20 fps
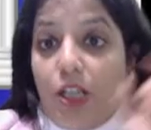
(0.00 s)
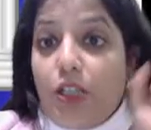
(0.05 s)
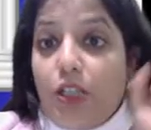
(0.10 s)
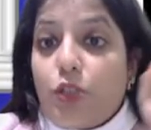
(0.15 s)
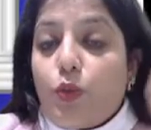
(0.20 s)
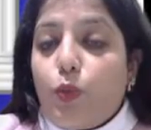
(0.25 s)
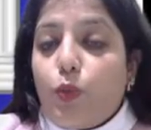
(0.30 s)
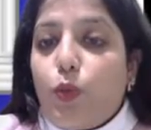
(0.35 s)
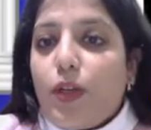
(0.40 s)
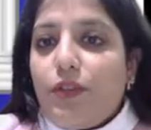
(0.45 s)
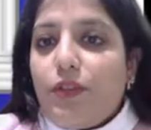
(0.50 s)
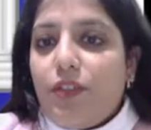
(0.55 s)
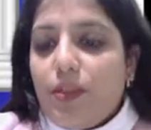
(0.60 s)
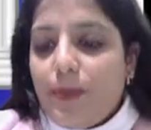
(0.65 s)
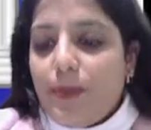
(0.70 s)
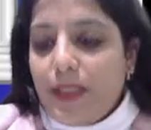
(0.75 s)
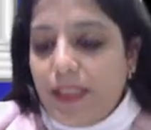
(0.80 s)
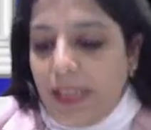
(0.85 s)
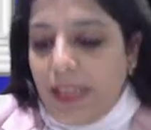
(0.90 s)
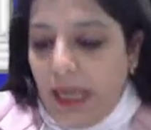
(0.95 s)
So what will
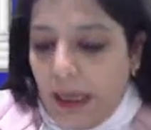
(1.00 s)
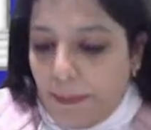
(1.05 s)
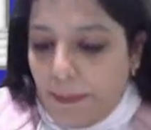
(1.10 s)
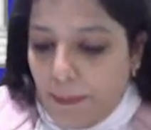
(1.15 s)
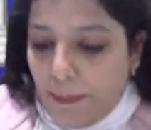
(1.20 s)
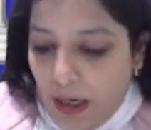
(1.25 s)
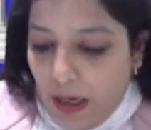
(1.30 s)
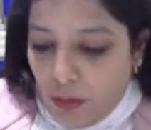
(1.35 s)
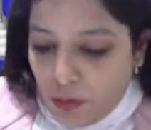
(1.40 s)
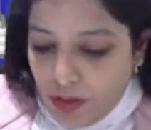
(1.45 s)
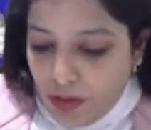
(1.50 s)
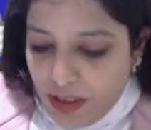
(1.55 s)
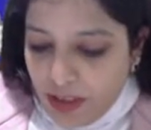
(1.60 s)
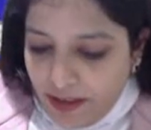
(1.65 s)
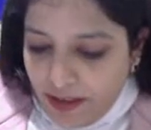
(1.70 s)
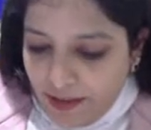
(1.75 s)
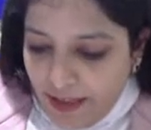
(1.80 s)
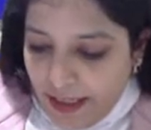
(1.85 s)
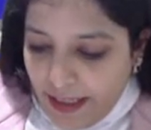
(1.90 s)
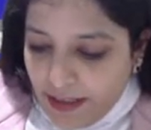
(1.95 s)
be the amount
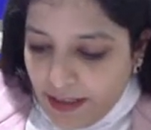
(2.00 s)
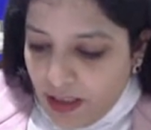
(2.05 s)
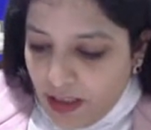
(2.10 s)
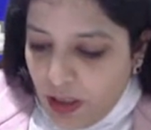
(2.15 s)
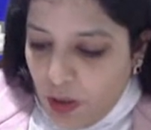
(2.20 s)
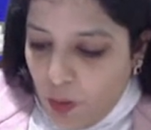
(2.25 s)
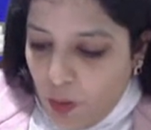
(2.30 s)
here, guys?